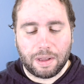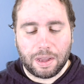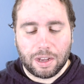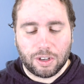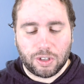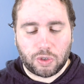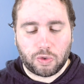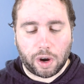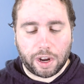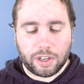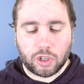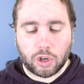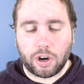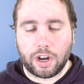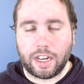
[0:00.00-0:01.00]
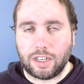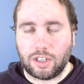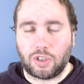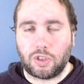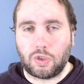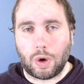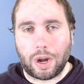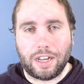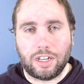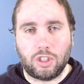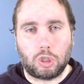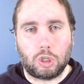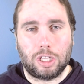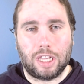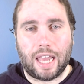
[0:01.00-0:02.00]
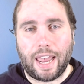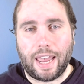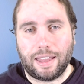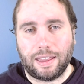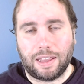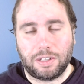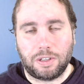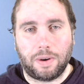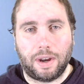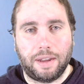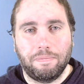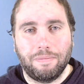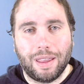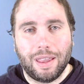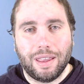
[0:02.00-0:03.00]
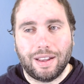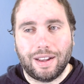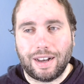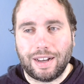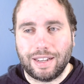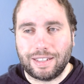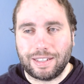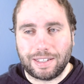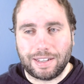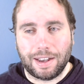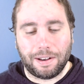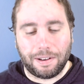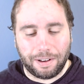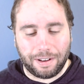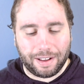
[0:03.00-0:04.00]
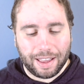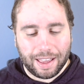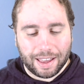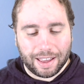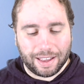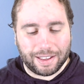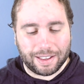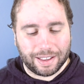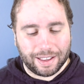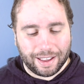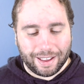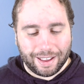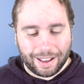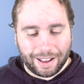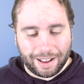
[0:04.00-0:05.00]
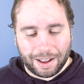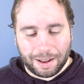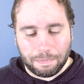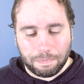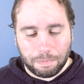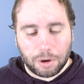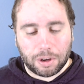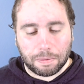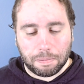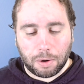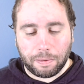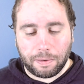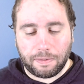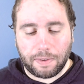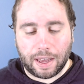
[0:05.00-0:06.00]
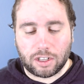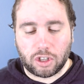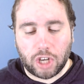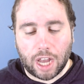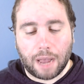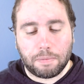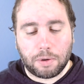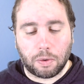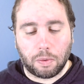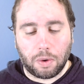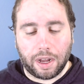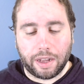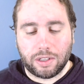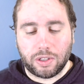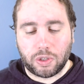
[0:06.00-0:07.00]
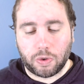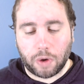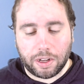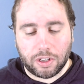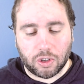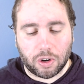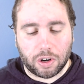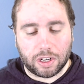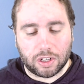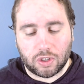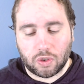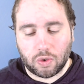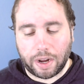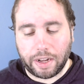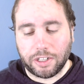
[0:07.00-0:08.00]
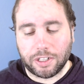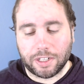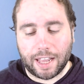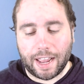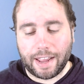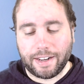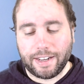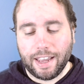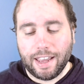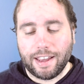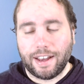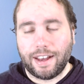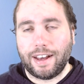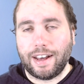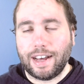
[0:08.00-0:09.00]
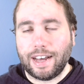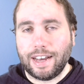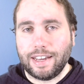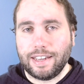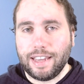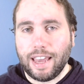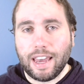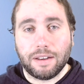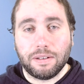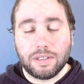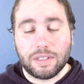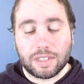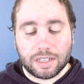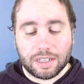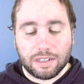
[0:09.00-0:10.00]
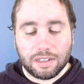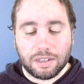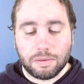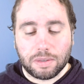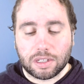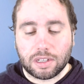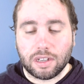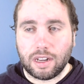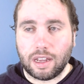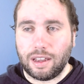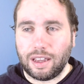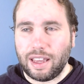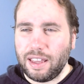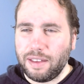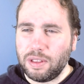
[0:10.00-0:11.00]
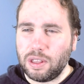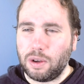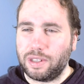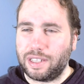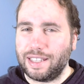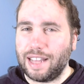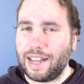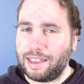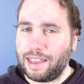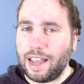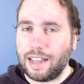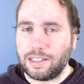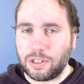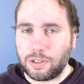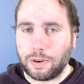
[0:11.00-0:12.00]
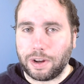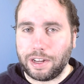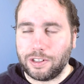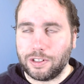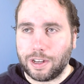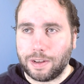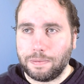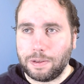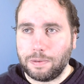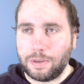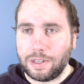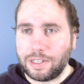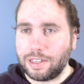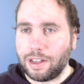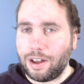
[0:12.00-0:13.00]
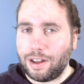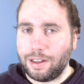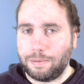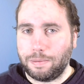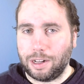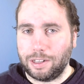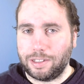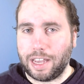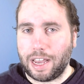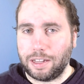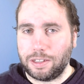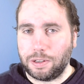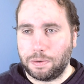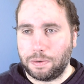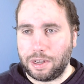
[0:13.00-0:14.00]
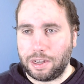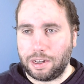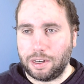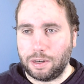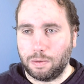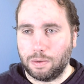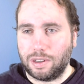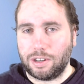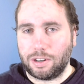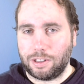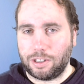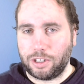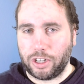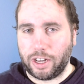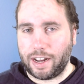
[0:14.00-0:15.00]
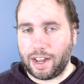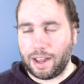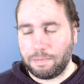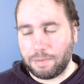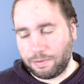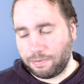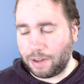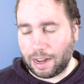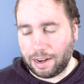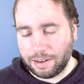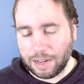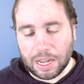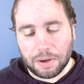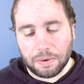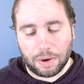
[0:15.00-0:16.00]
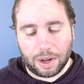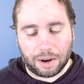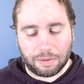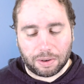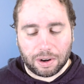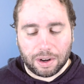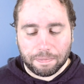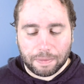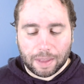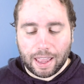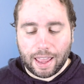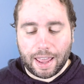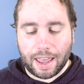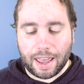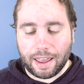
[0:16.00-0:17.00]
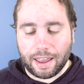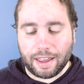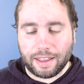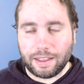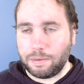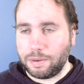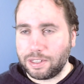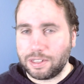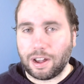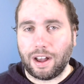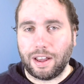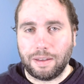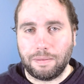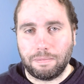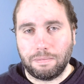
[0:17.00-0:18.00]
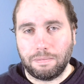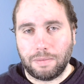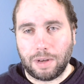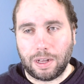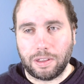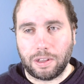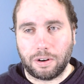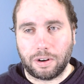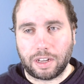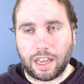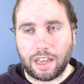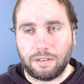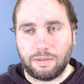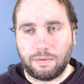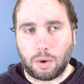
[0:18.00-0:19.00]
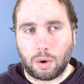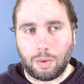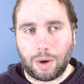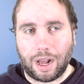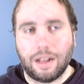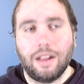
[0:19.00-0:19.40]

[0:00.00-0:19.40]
Stranger in a Strange Land. That's right. Book of Boba Fett, Chapter 1, Stranger in a Strange Land. Yeah, it was a good, even though it's not that strange. I mean, we saw him on Tatooine in Return of the Jedi, but fine, whatever. And then we saw him on there again for a while.